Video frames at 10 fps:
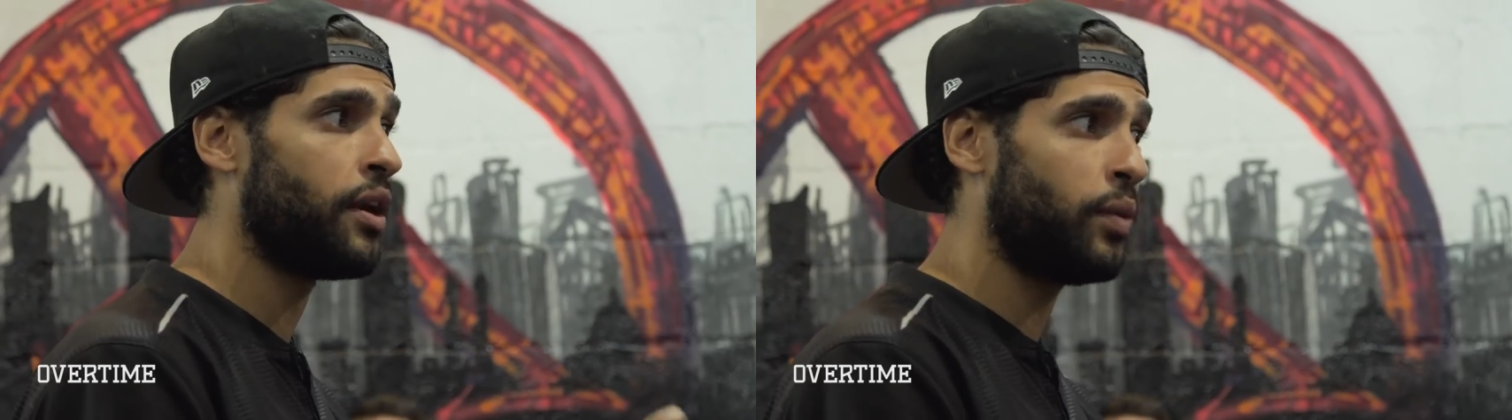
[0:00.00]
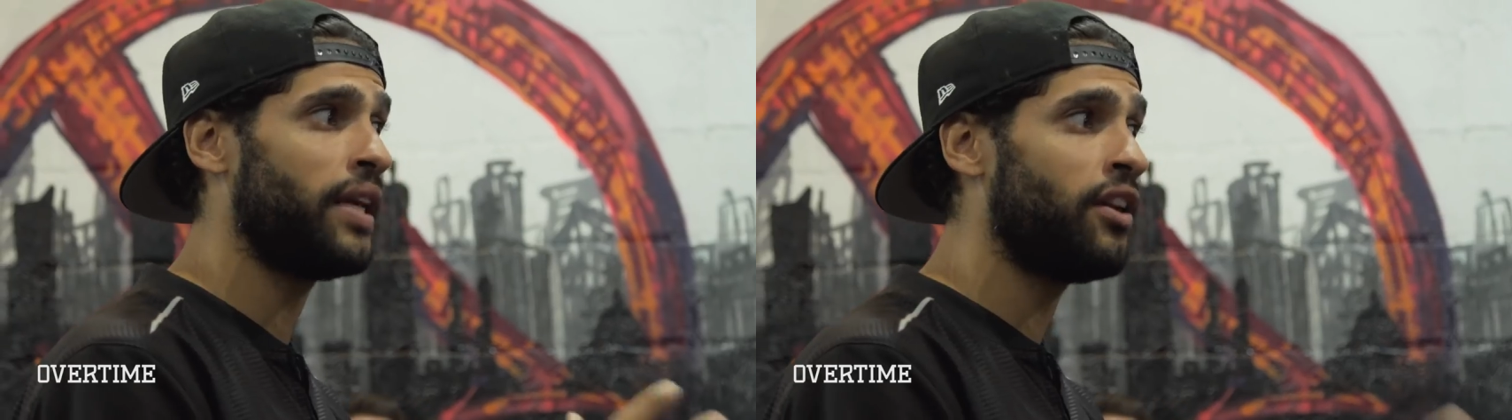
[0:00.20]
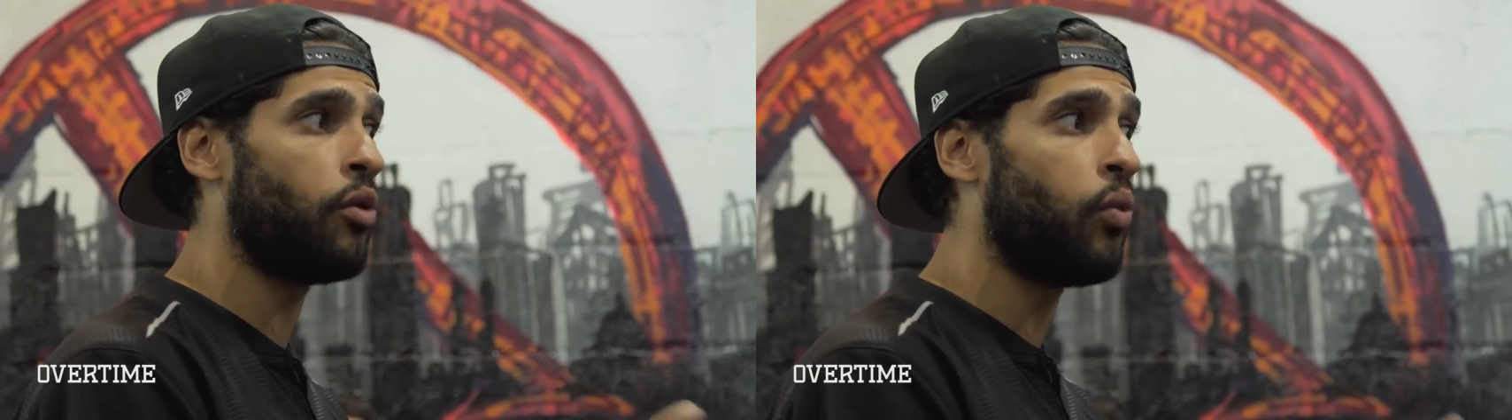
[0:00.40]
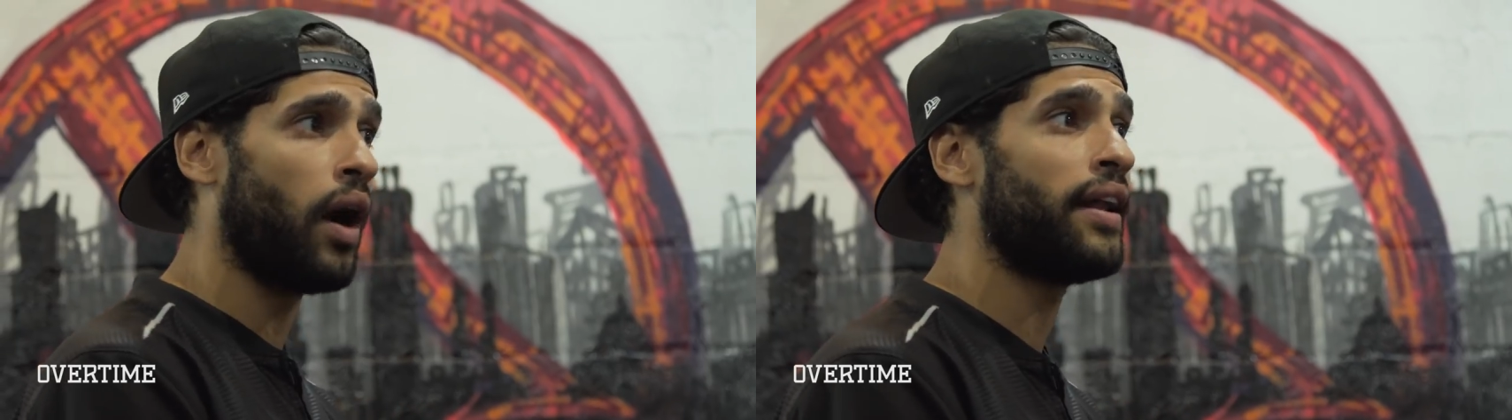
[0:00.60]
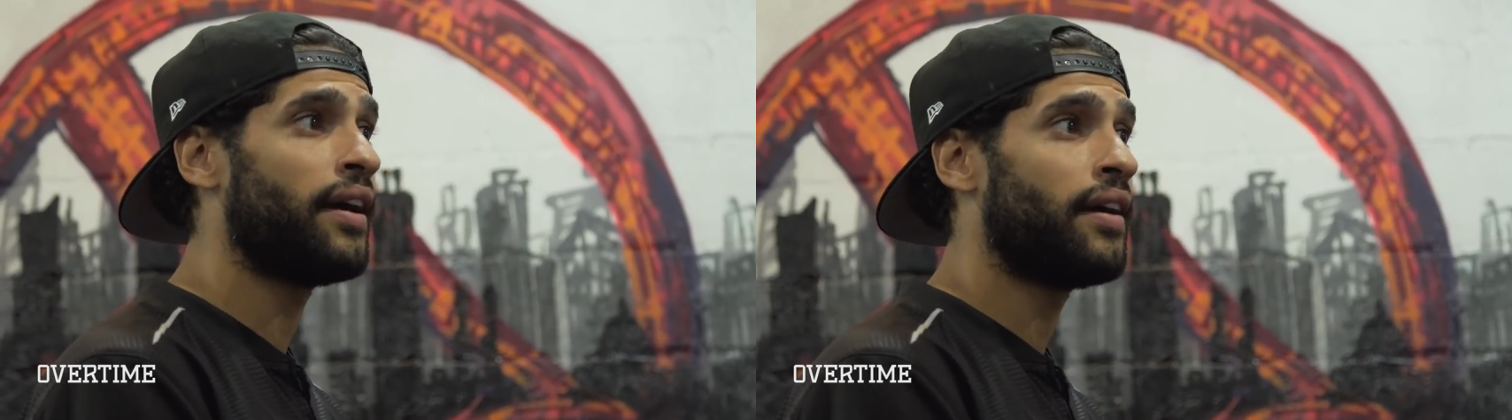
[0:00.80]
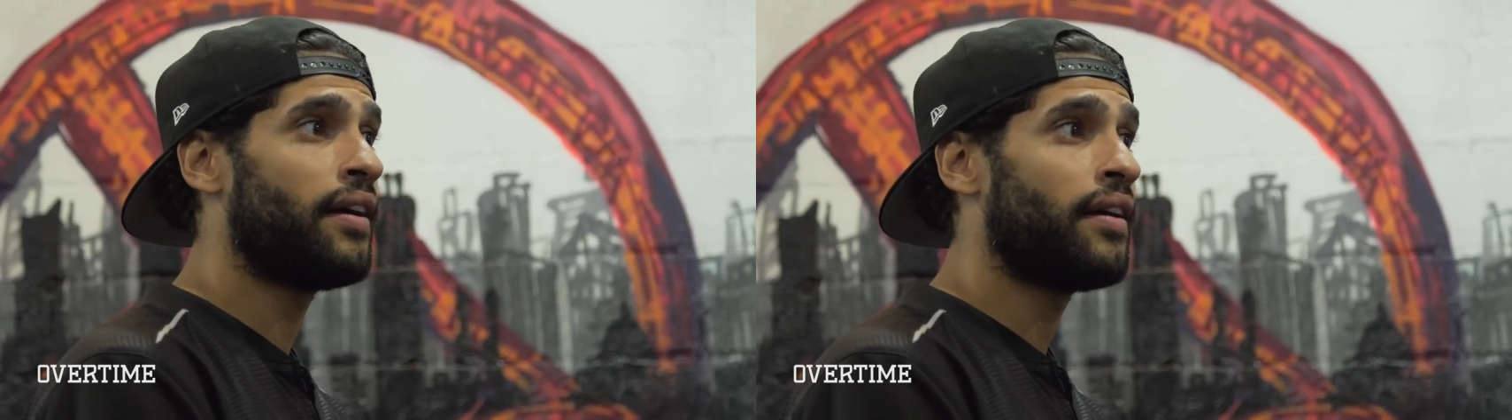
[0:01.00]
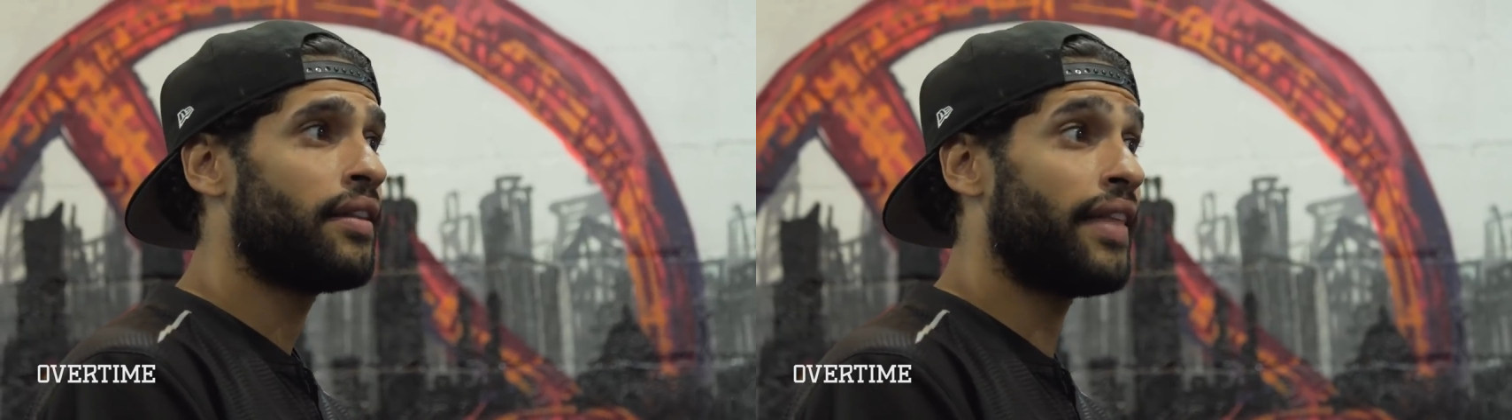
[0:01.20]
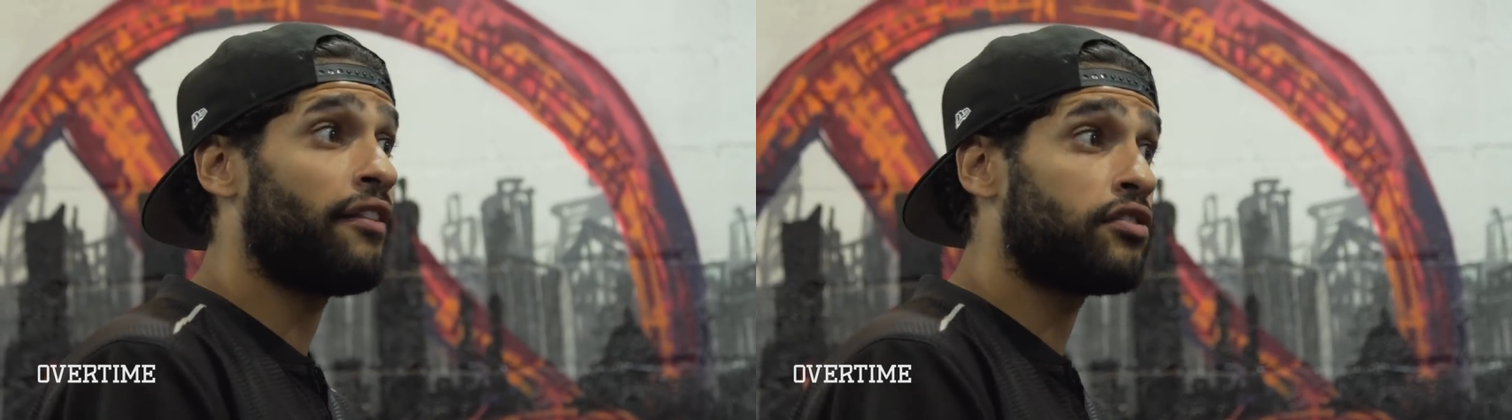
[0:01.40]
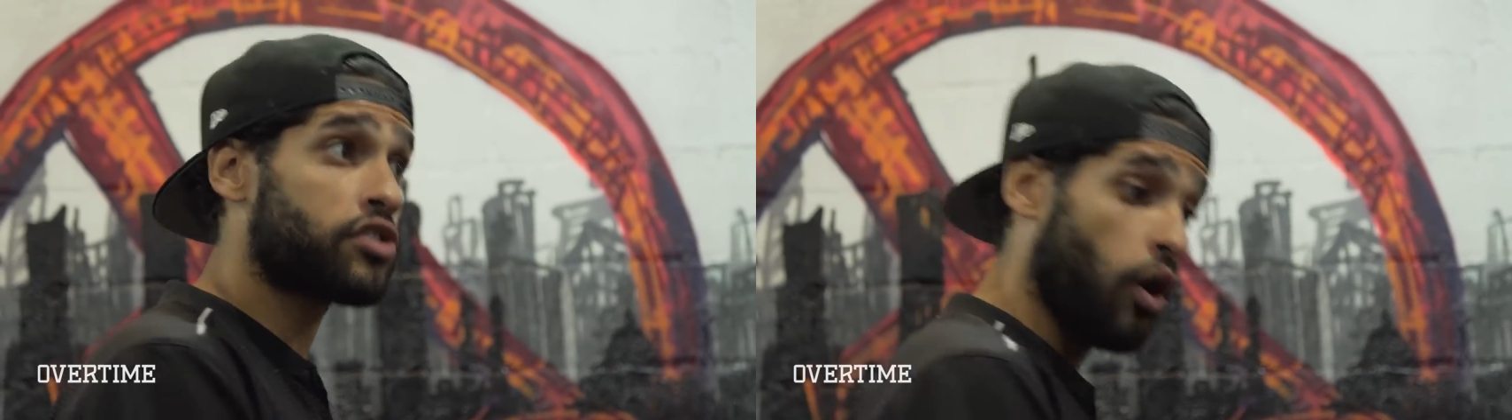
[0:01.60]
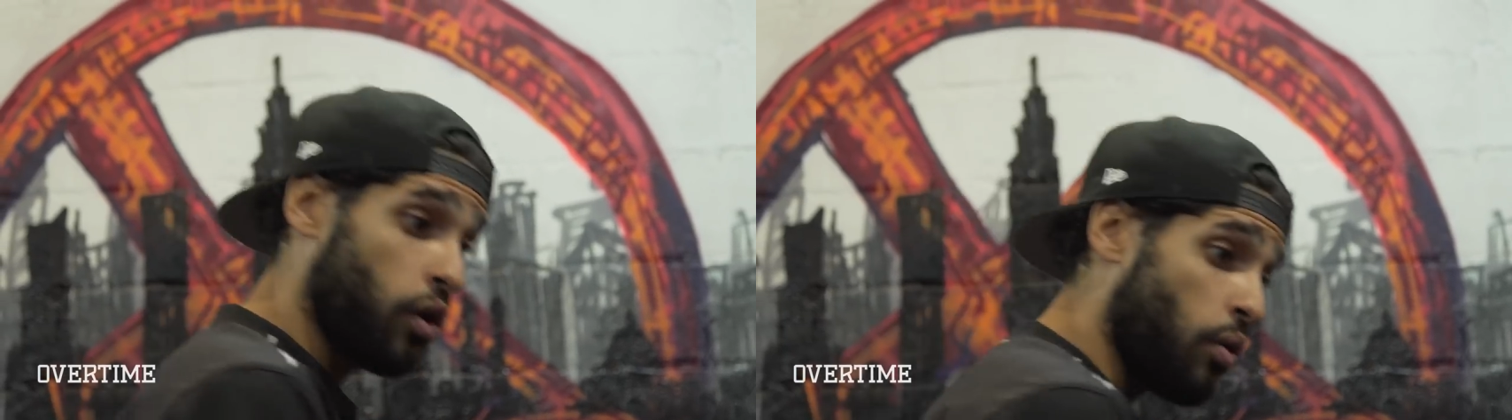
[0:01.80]
then we know what? That
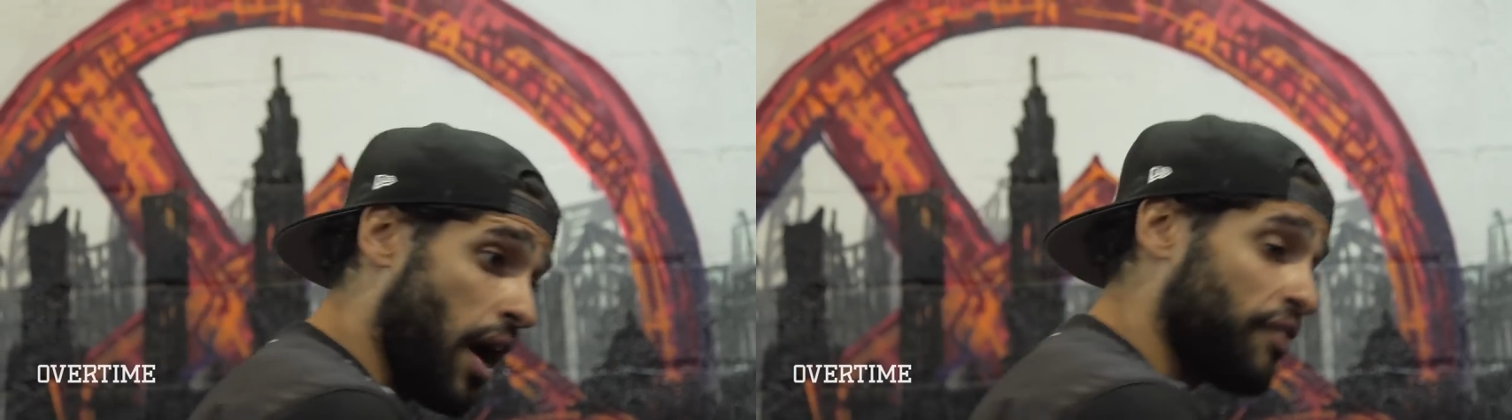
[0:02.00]
total